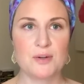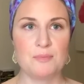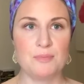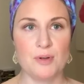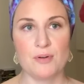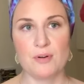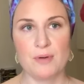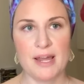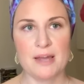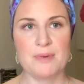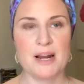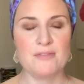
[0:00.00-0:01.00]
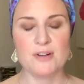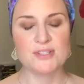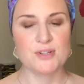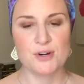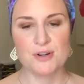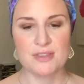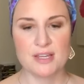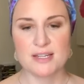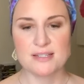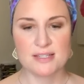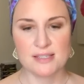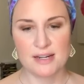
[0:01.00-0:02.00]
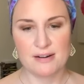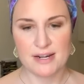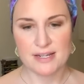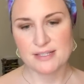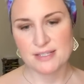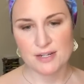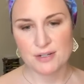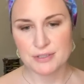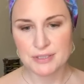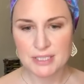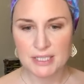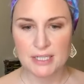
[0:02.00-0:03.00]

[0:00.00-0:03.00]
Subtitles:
blown away, but I've also heard that he's hilarious. So,